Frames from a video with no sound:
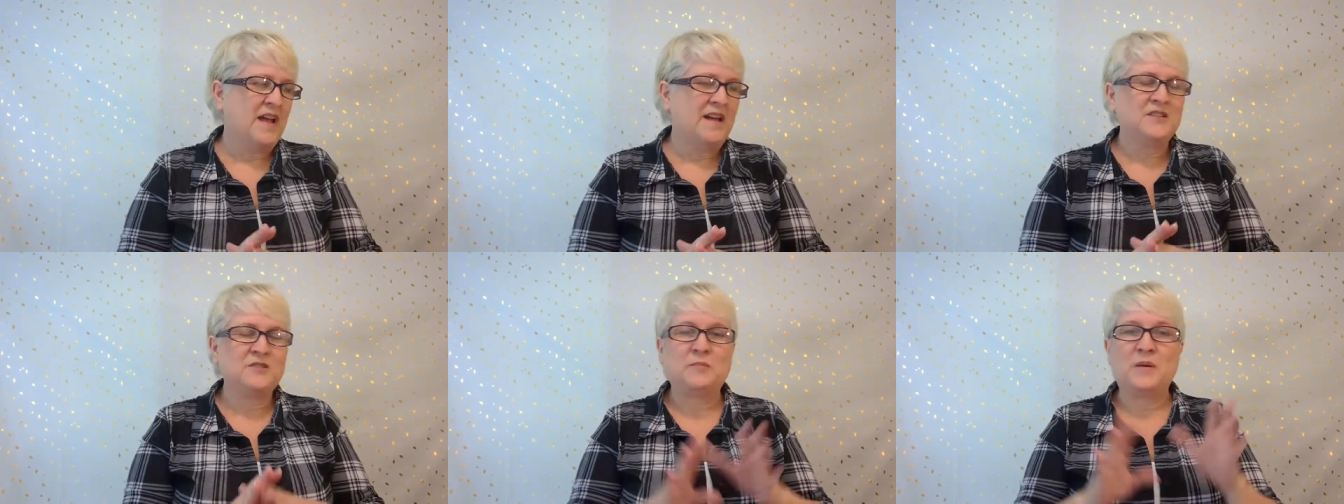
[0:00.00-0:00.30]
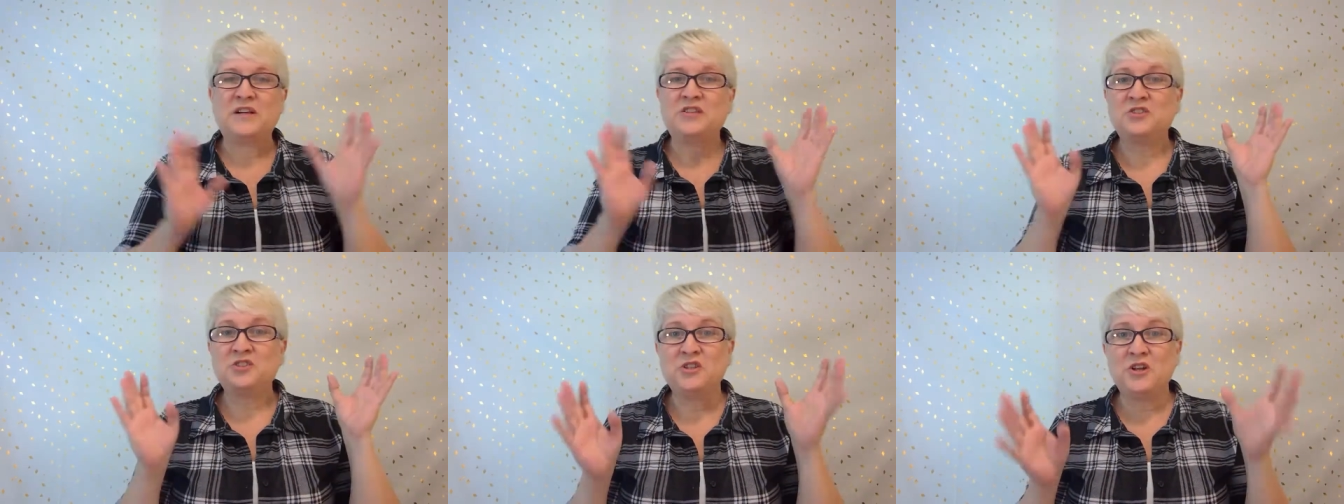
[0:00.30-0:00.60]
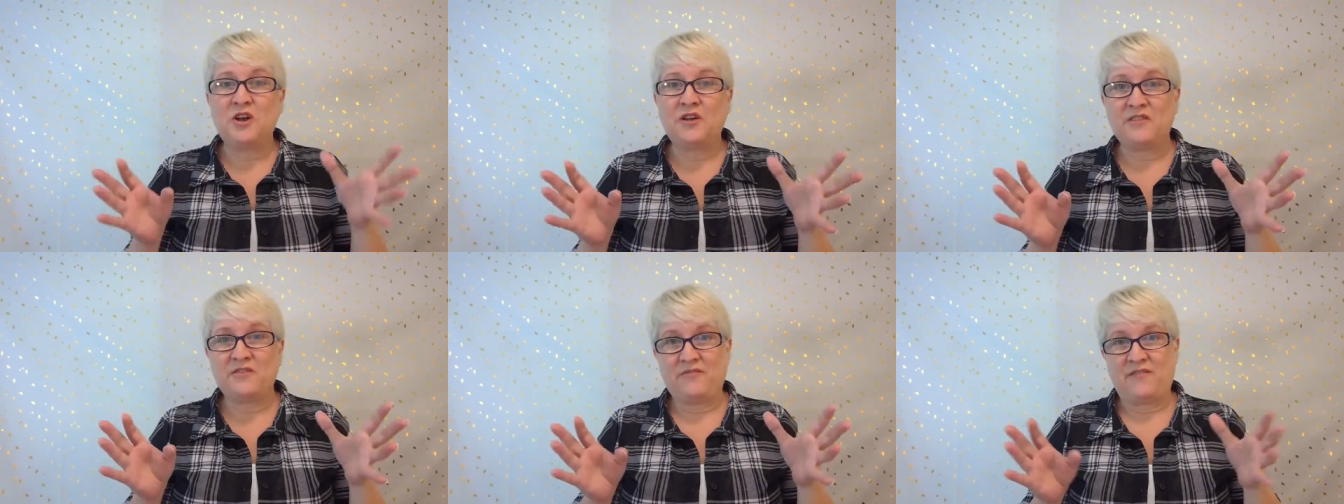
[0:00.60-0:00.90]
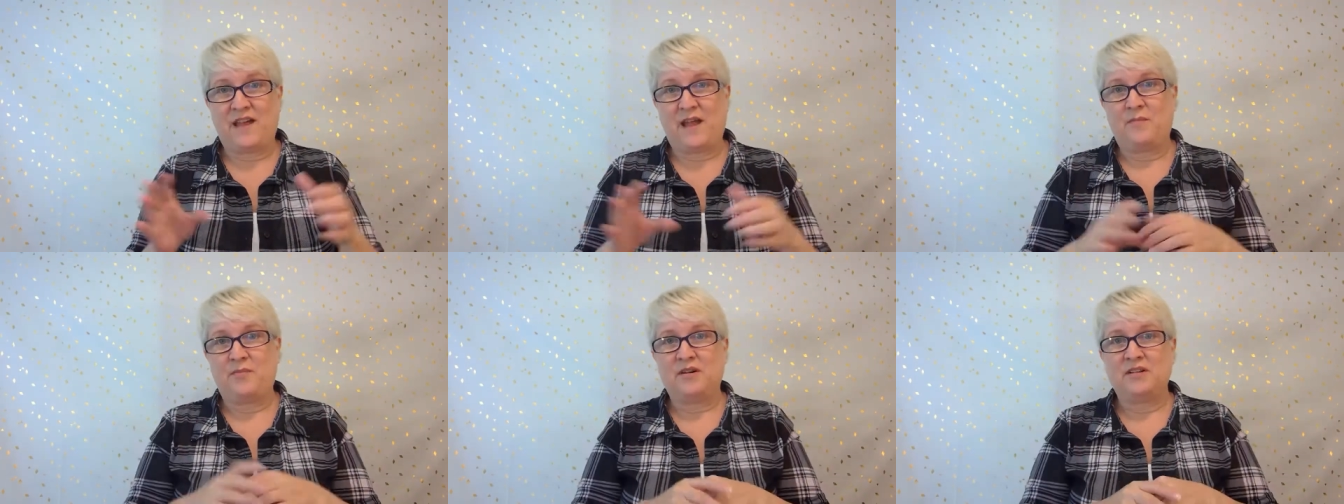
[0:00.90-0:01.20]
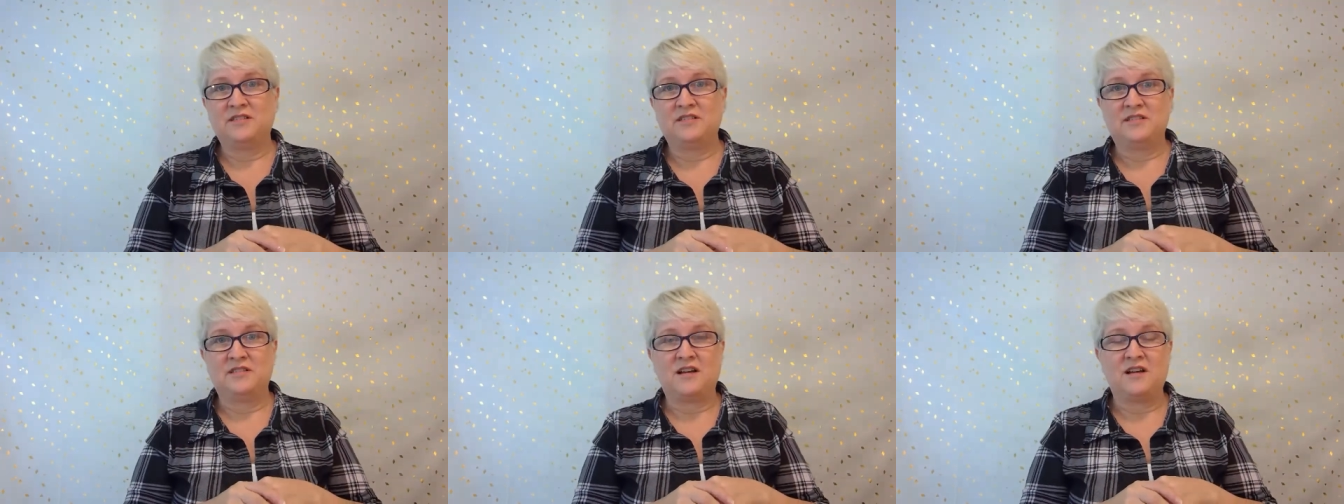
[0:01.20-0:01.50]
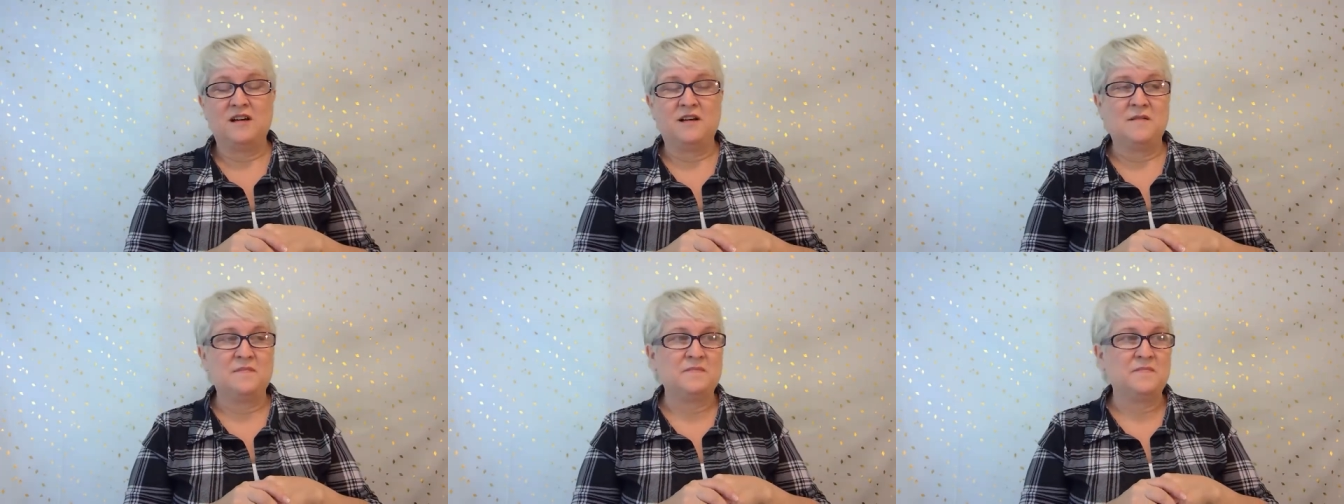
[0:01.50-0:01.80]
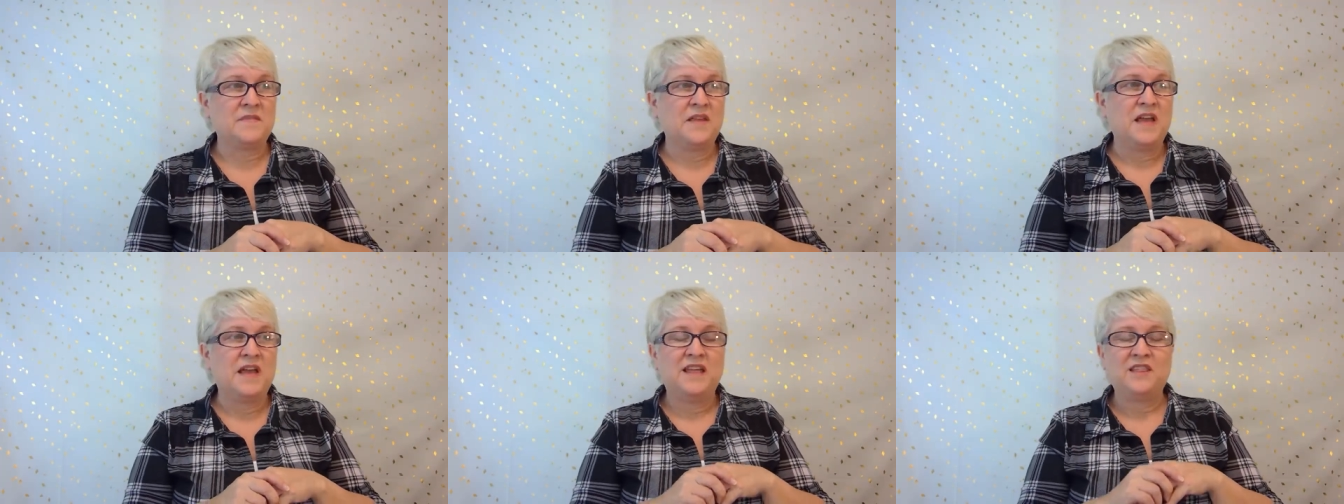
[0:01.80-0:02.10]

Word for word: Especially all the fabrics. Um,